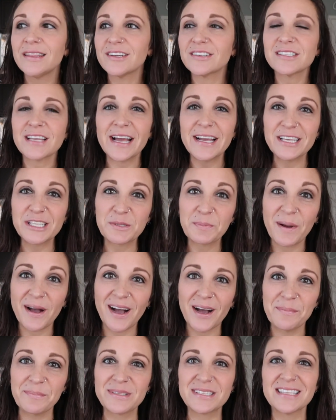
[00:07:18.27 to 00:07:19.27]
there's ice
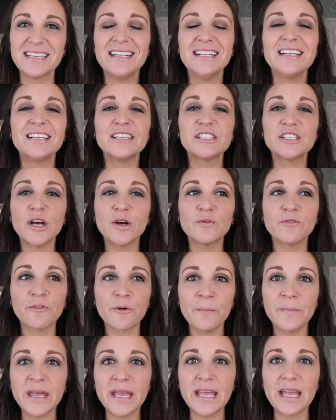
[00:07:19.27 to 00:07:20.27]
pops. So
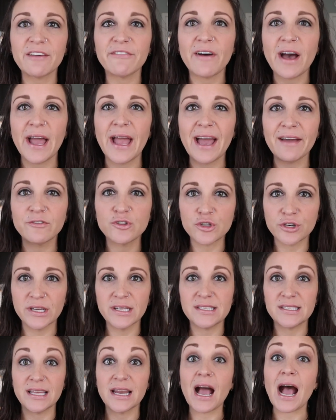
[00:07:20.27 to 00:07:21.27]
for me, if I have
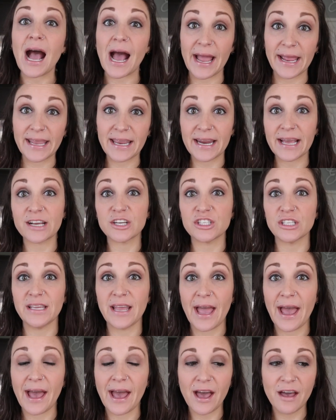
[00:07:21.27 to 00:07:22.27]
treats that I can actually
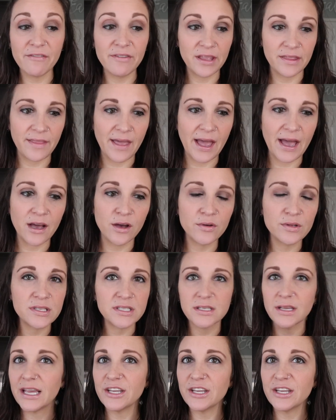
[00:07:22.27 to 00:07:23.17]
have in the house,